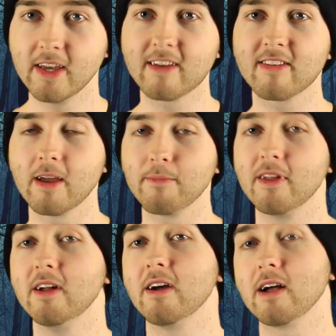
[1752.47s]
Except
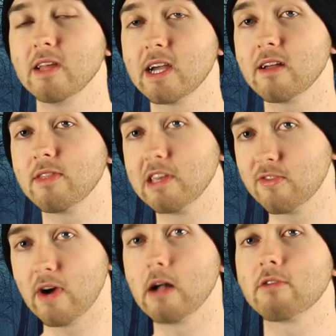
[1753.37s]
I like this
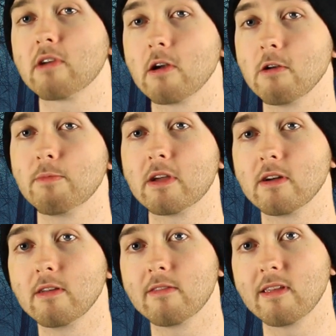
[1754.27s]
final scare
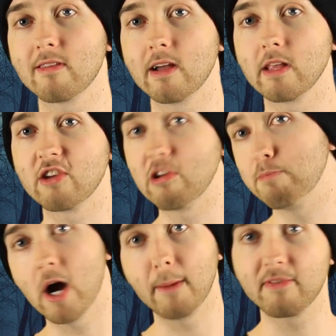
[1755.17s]
because it's not like she
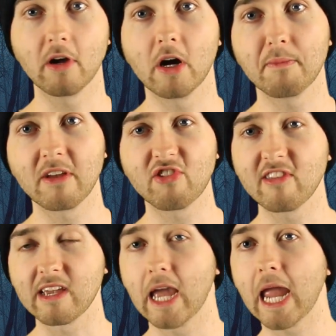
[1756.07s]
pops up and
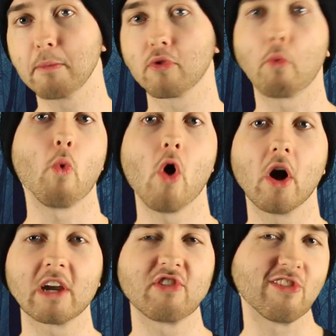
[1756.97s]
she's like able to
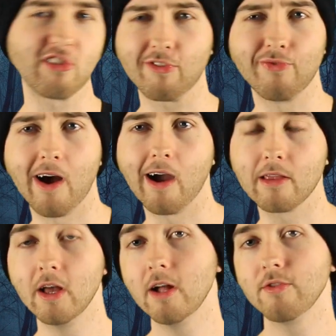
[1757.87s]
walk and she's just
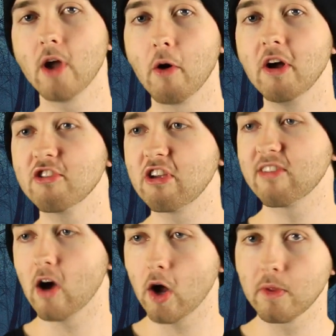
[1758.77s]
fine. No,
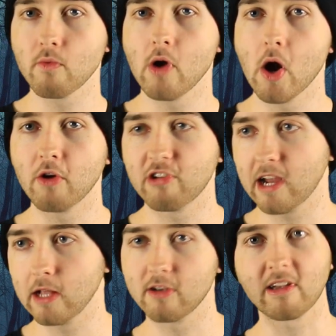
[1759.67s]
she's on the road. She
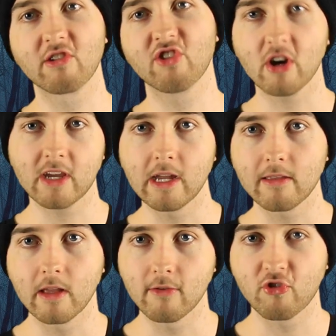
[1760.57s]
kind of looks like Chucky
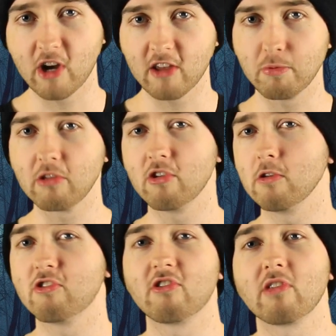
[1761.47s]
at the end of Child's Play
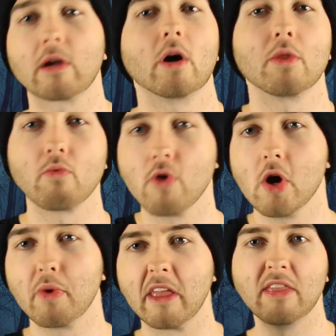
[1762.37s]
2. She's just like on the
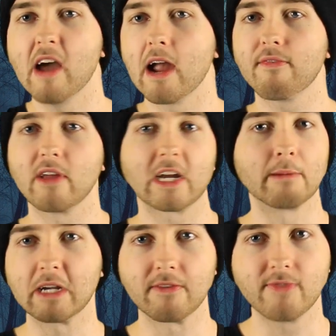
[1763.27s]
road with a knife, like,
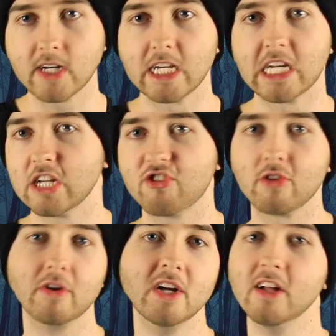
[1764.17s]
I'm gonna fucking get
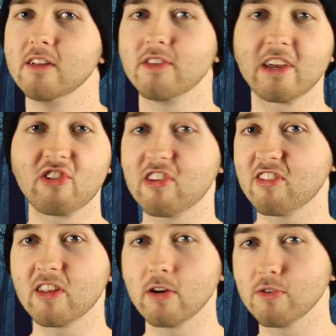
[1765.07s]
you. Like, she's
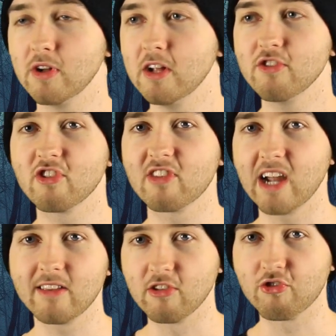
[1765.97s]
still just
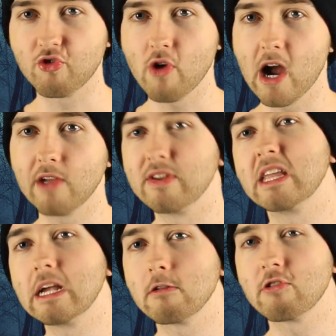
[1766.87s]
got this drive and
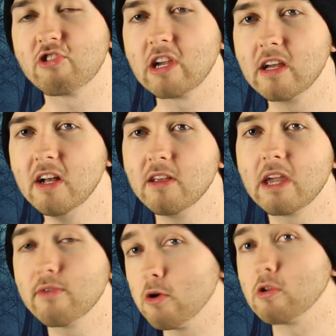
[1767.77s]
energy.
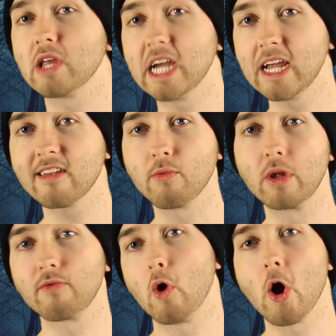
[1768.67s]
Even though her legs and
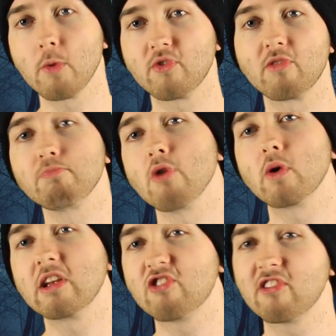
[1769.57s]
one of her arms is
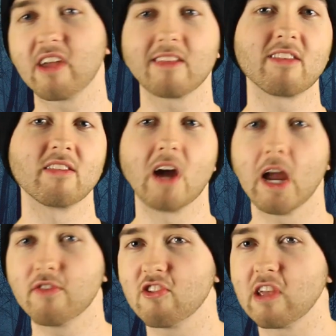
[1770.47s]
broken, she's got this
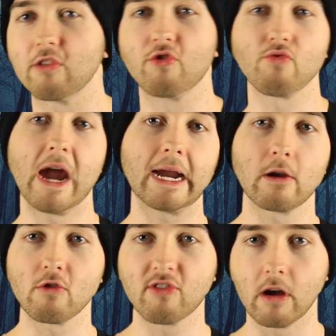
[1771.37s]
knife. She's, like, dragging
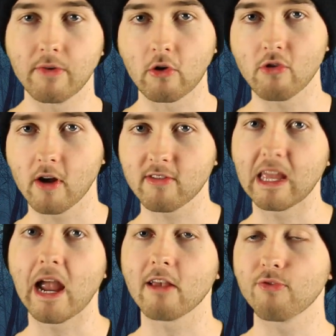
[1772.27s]
herself across
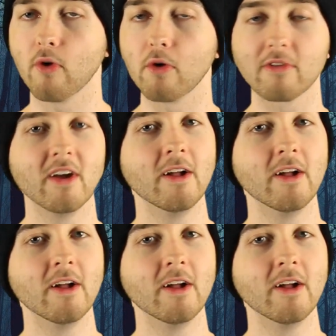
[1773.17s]
the asphalt.